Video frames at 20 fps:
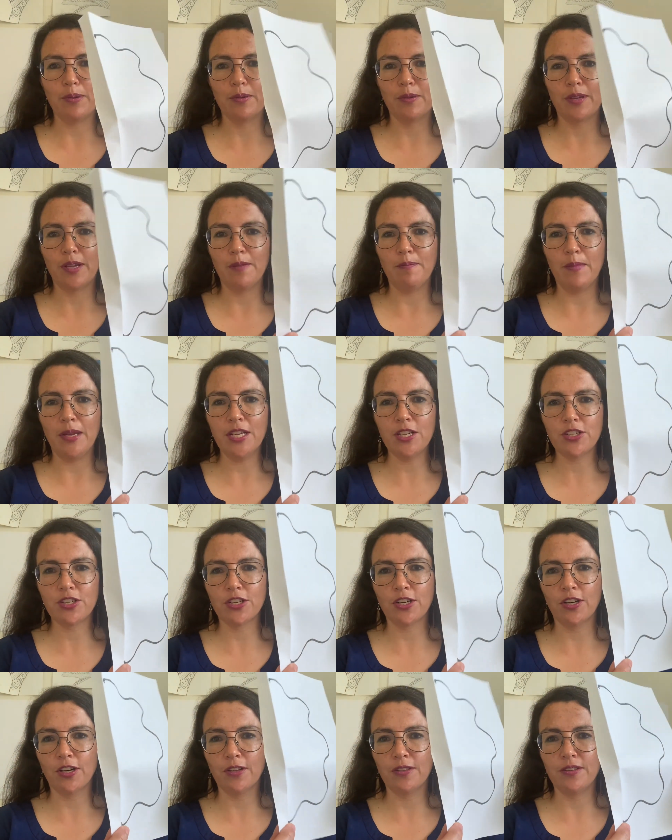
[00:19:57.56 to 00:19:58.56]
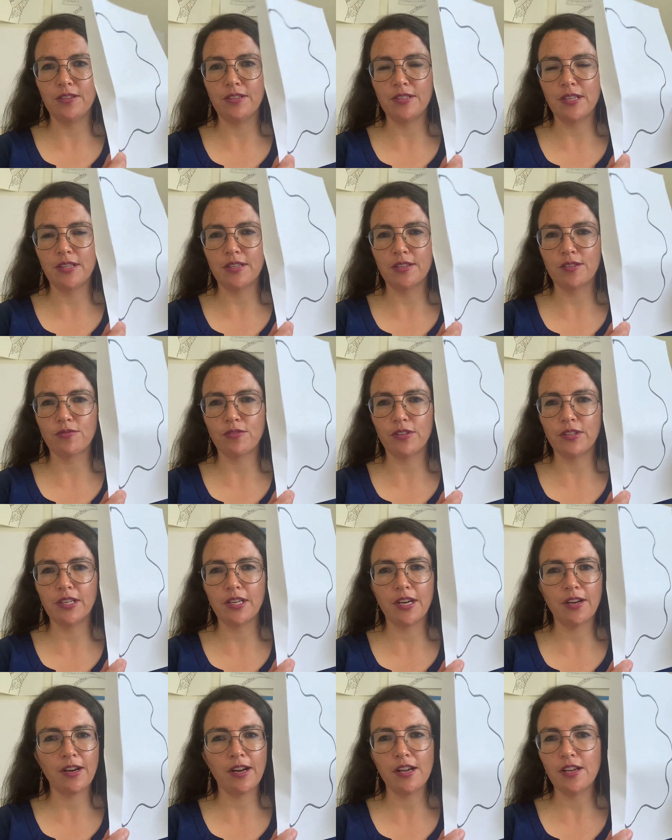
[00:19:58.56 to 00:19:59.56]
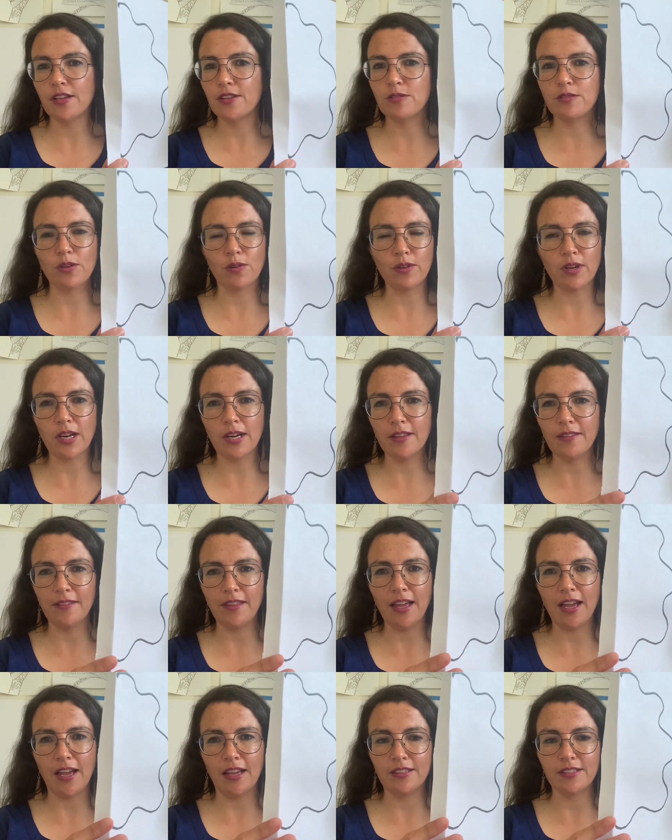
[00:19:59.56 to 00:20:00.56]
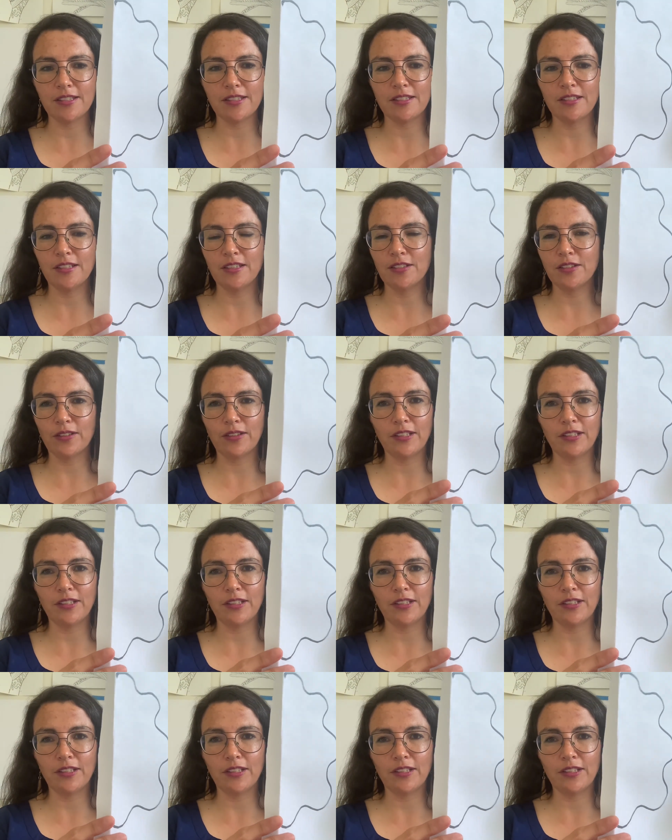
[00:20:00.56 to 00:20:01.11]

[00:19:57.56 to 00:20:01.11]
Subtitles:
and make sure that you see this folded area. Don't cut that. Don't